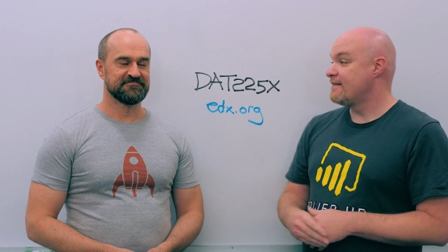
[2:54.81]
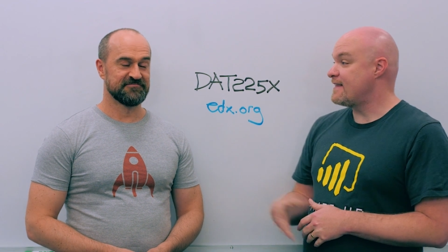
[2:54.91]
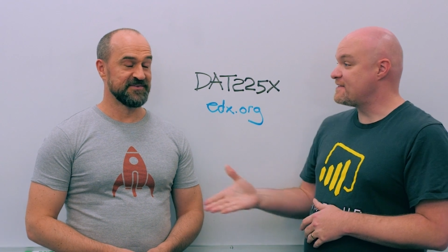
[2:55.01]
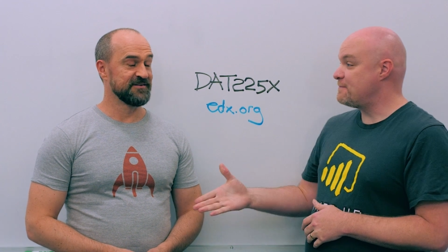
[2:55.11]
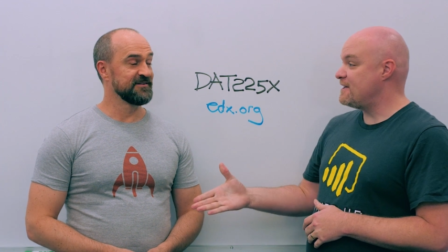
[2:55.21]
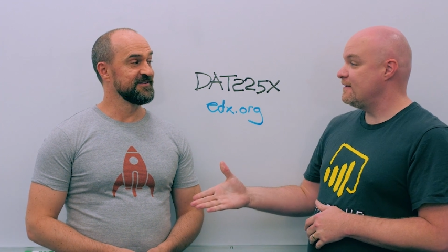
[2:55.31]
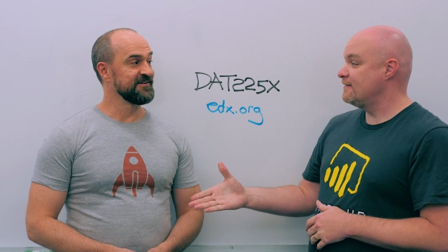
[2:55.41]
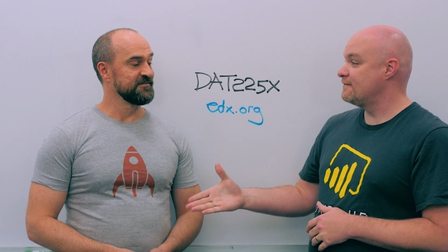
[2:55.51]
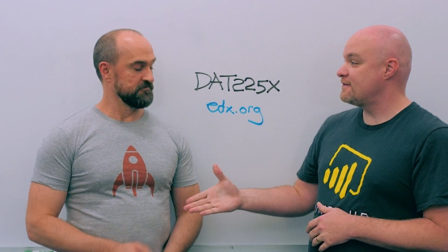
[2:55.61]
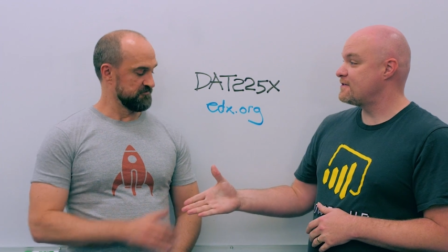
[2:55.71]
Speaker 1: Thanks, Peter,
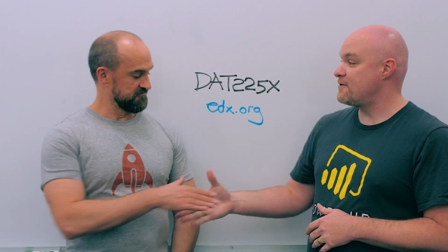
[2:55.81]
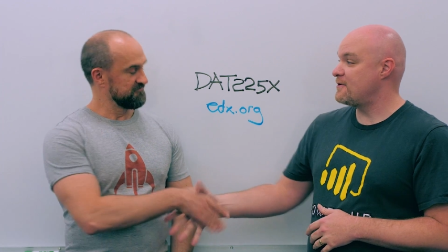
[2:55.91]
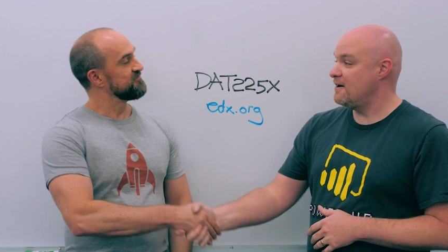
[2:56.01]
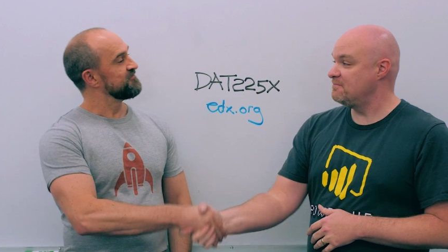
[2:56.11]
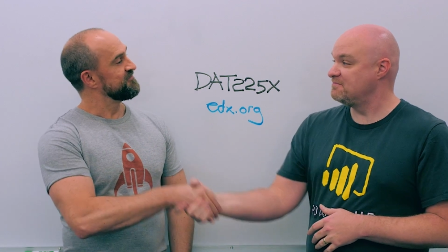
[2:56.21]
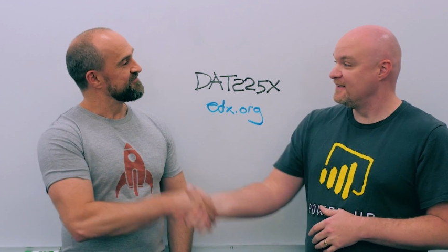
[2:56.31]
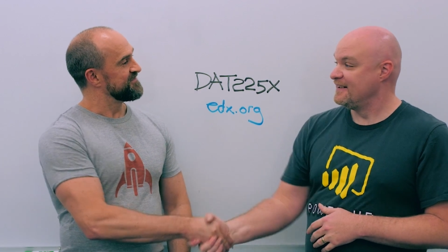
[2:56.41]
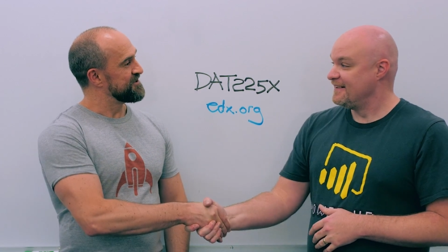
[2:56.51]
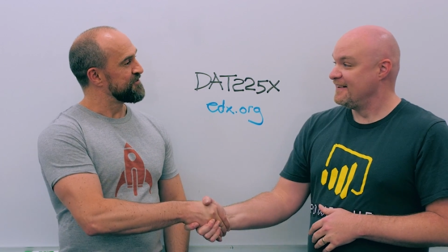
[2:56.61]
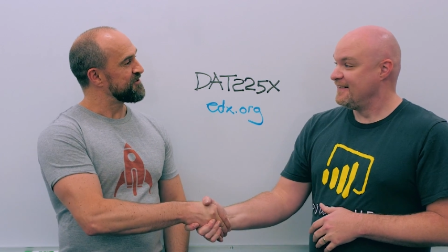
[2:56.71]
for showing up. You're